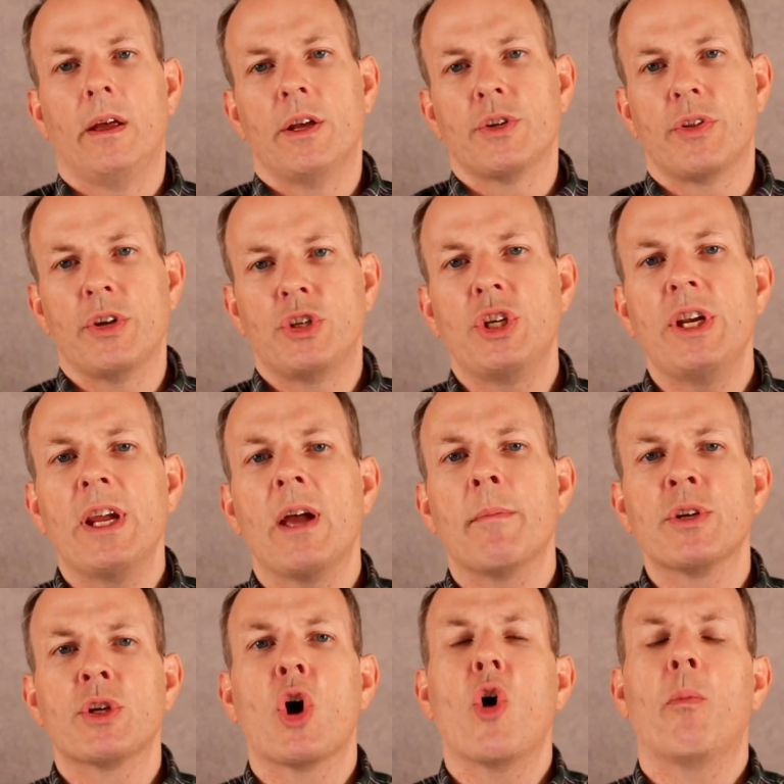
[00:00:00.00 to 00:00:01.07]
So the G M
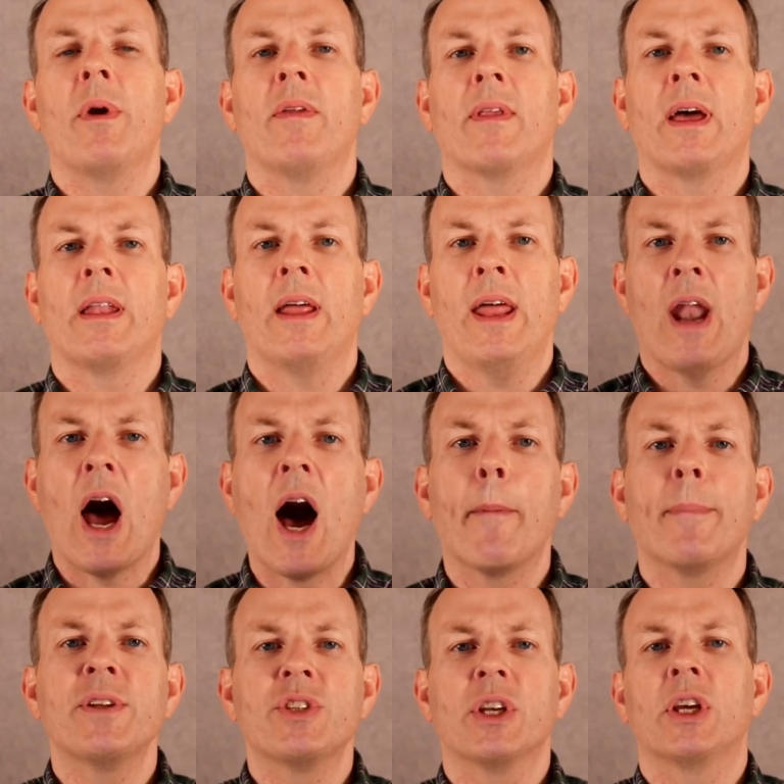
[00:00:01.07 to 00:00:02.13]
is hoping that an
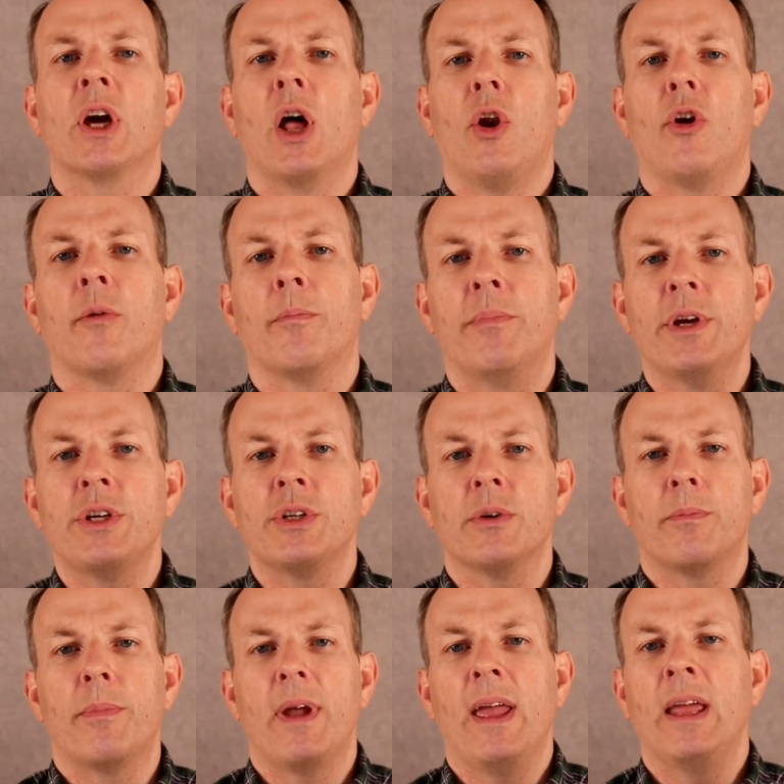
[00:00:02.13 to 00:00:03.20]
opposite-colored
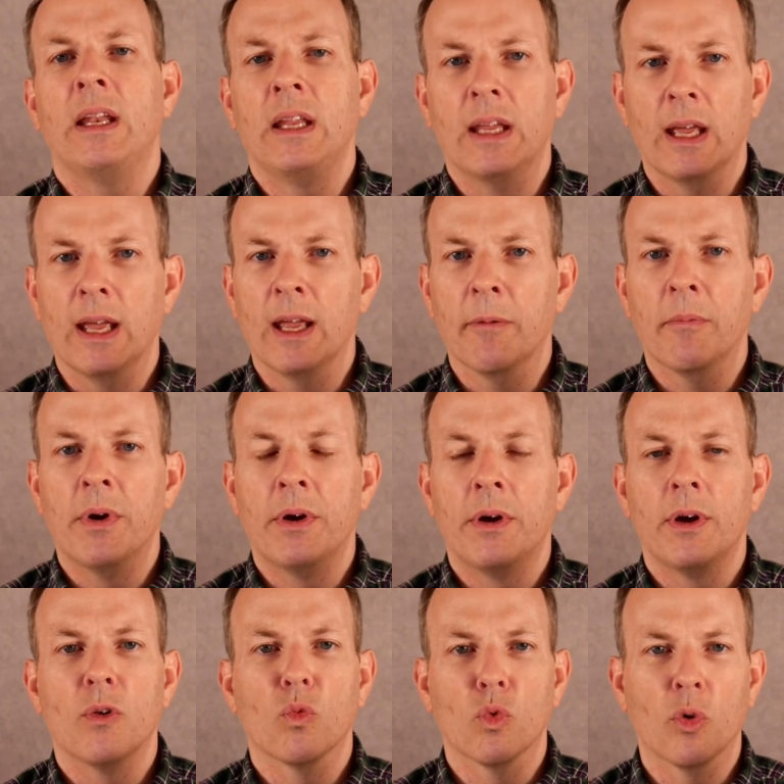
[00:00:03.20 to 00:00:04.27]
bishop endgame
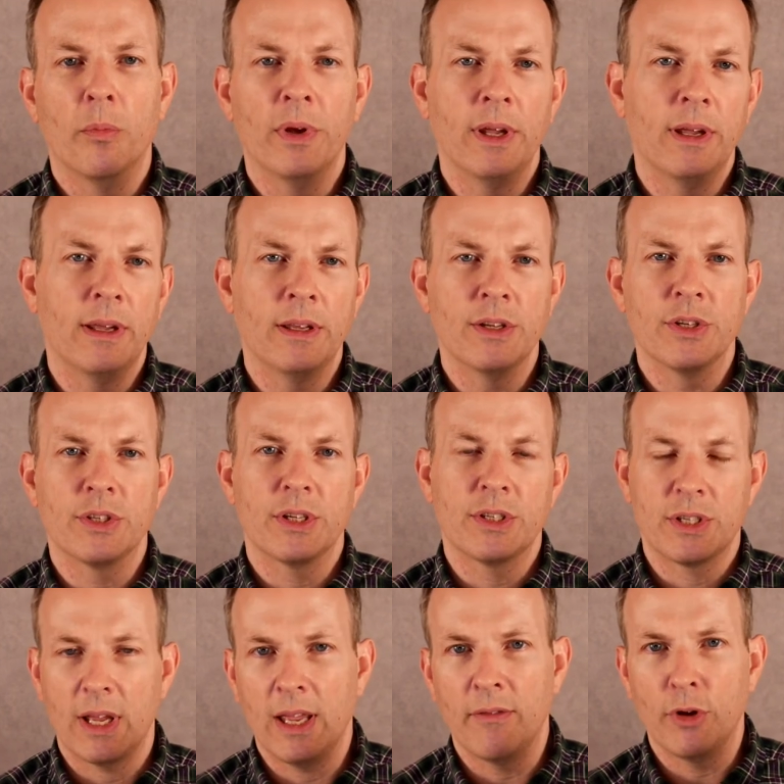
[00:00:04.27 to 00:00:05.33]
will be his
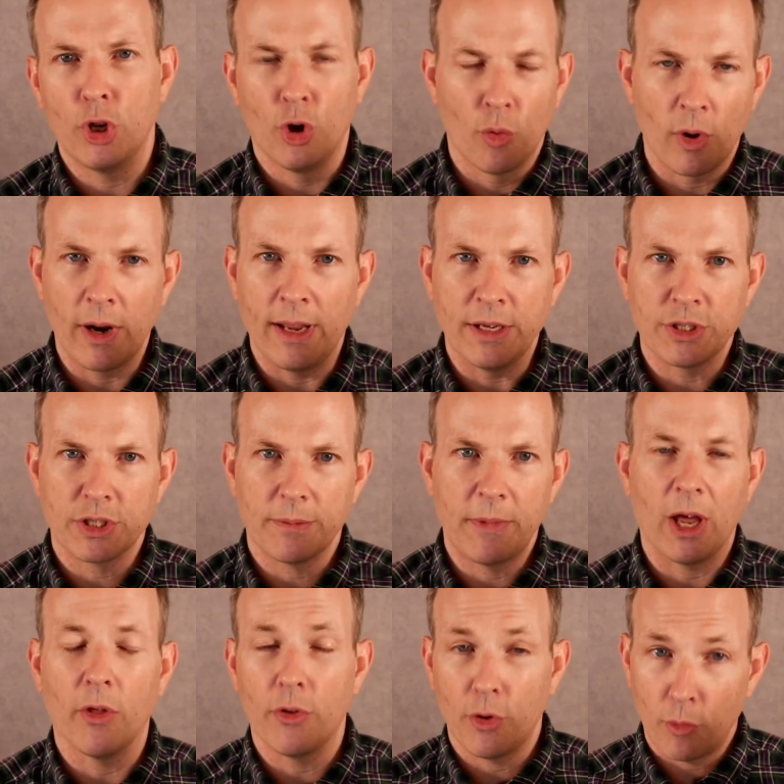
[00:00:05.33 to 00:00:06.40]
saving grace.
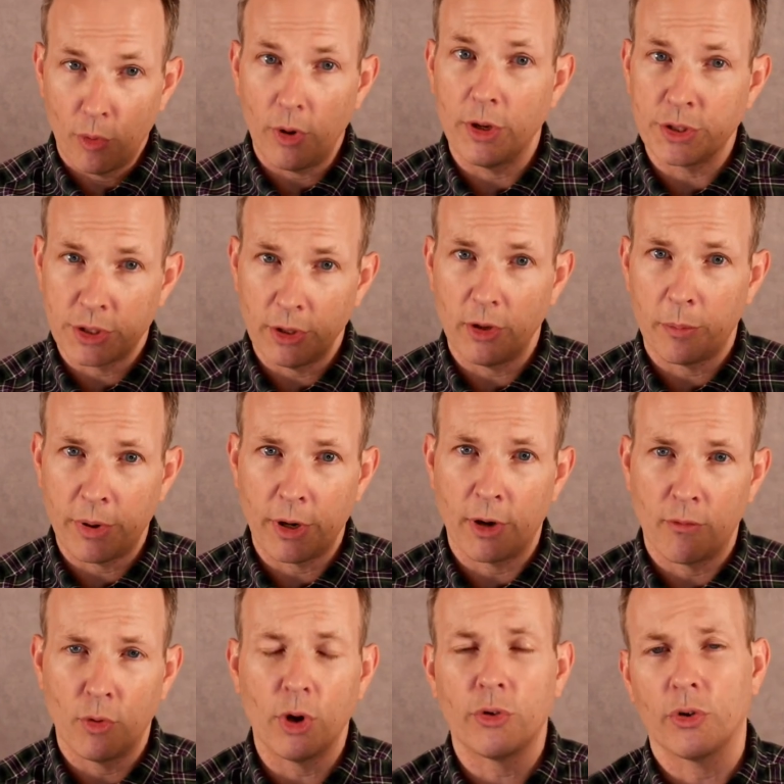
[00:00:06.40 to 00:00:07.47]
Now, there are still a pair
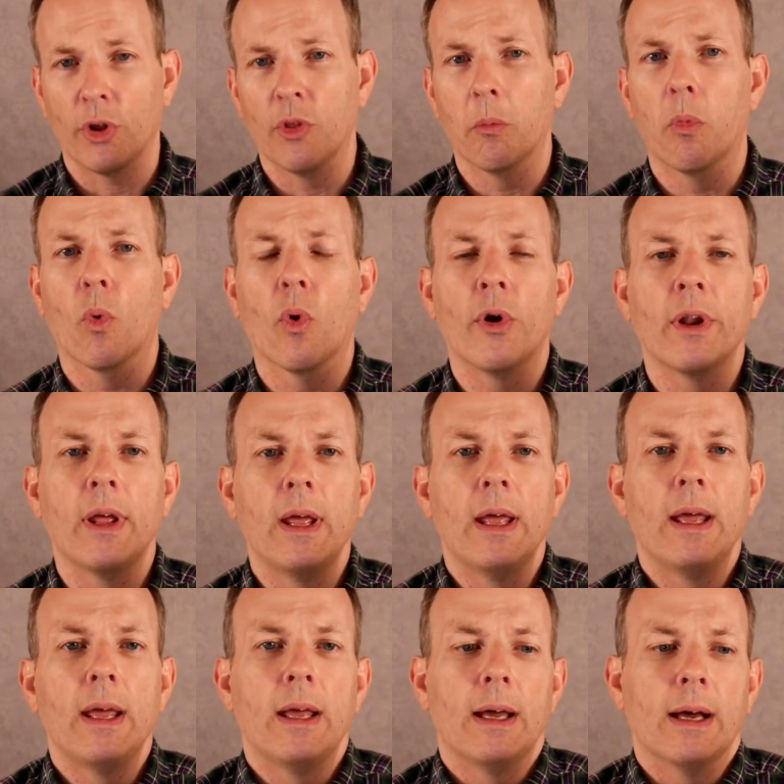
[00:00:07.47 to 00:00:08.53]
of rooks on the board,
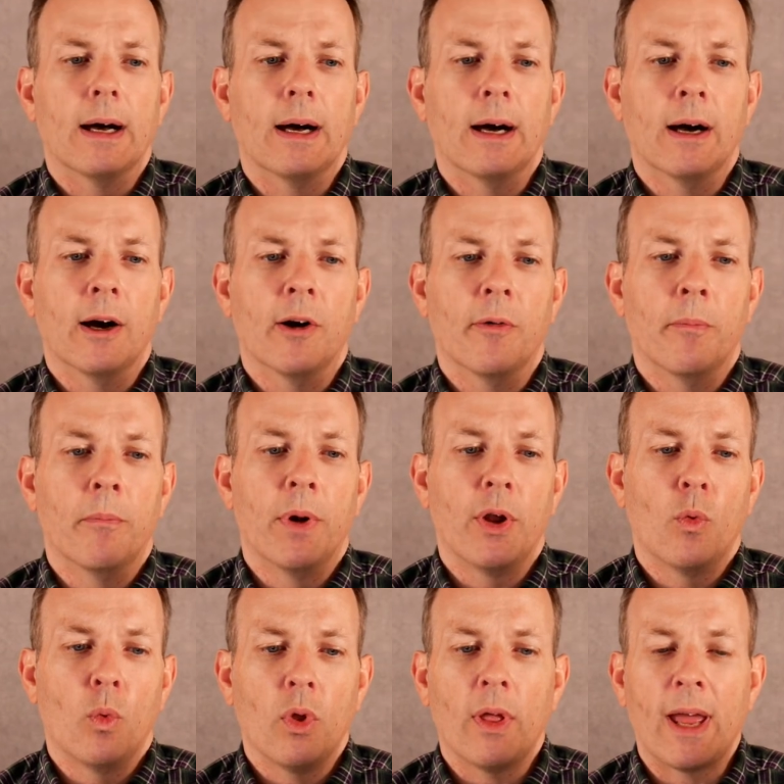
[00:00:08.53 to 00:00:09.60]
uh, but
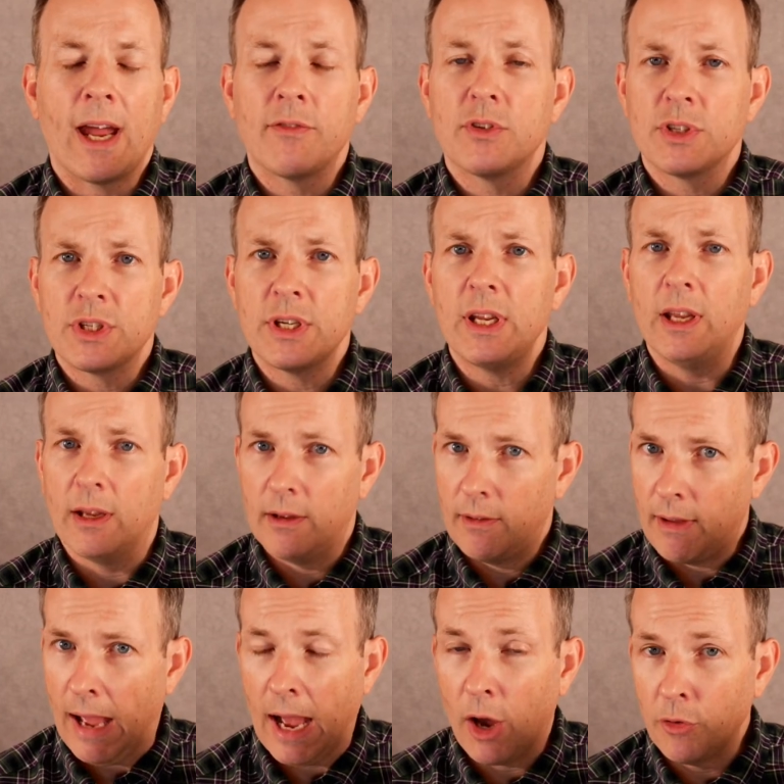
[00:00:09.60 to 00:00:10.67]
we'll have to see
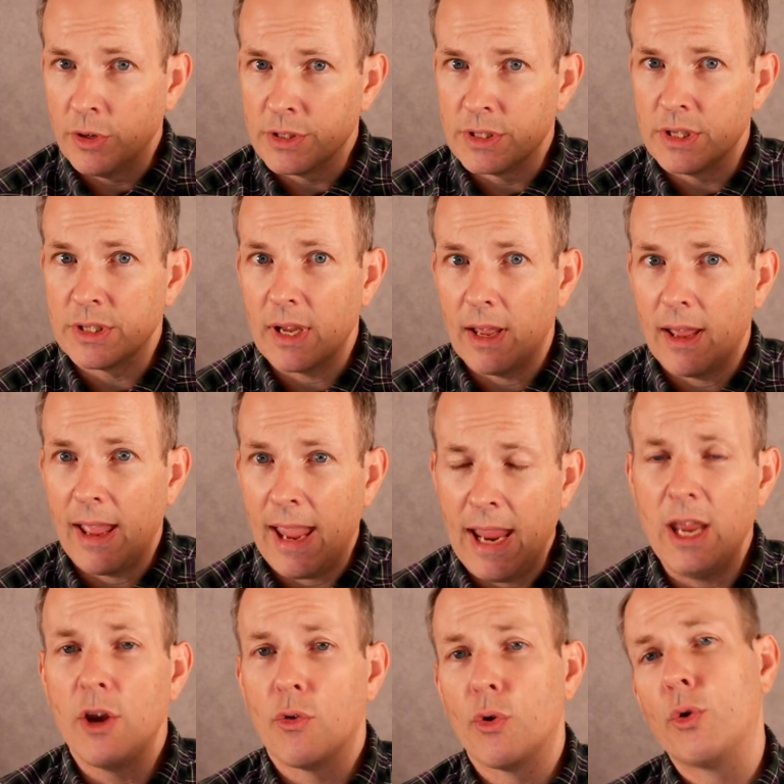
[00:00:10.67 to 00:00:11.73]
how does this
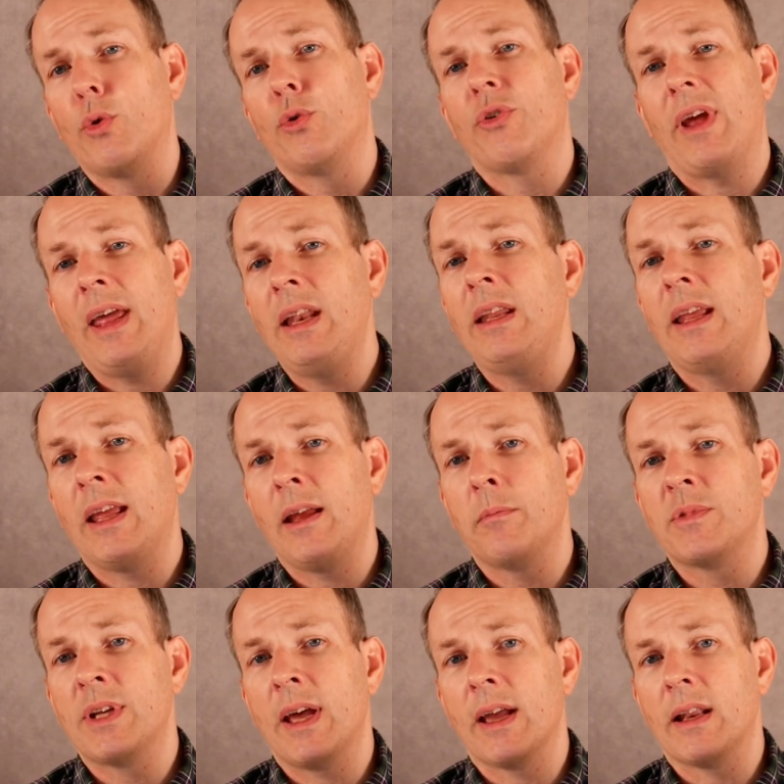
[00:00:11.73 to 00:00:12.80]
eight-year-old's
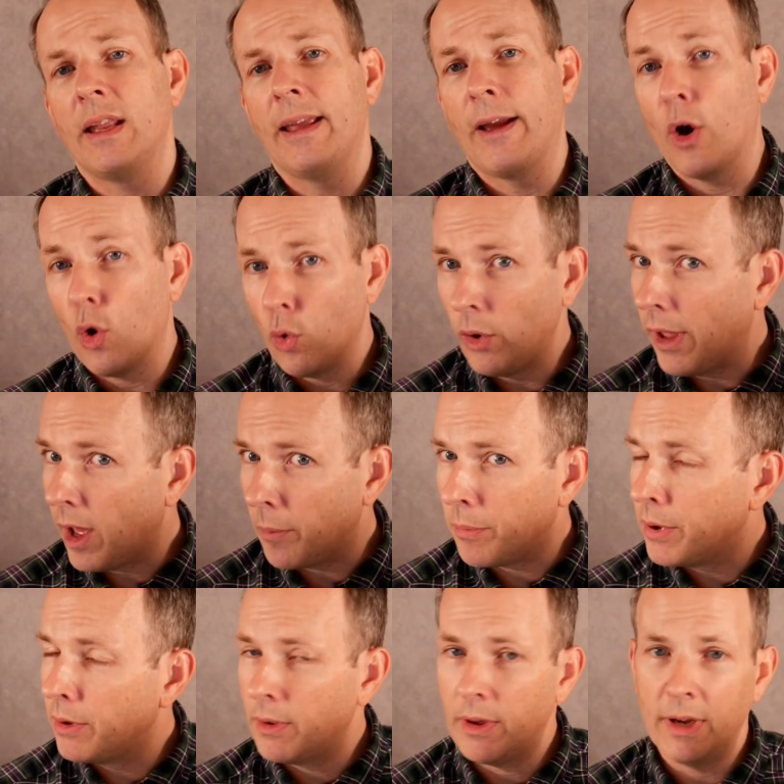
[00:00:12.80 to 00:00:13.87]
endgame technique hold up
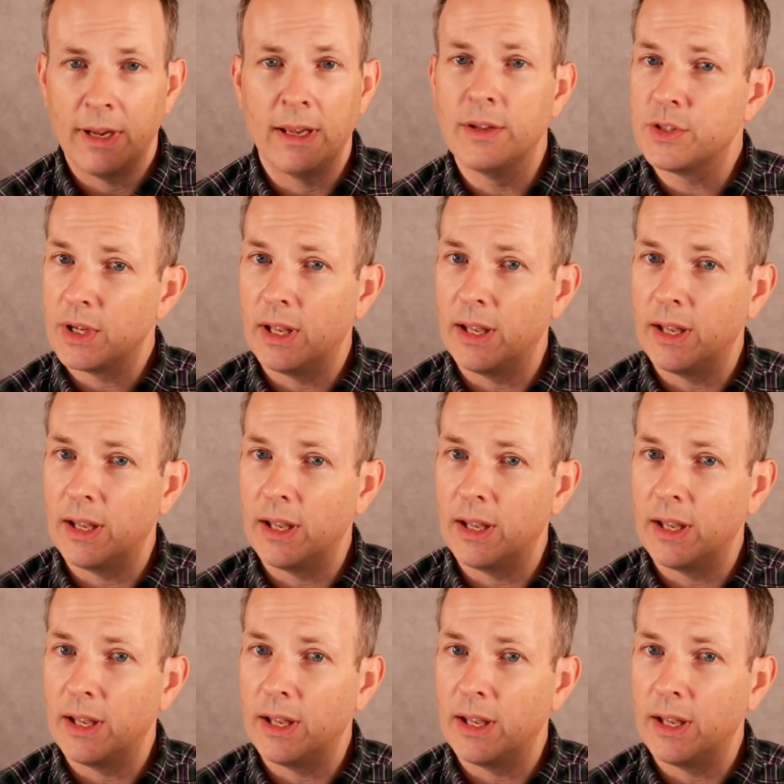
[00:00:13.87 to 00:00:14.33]
against a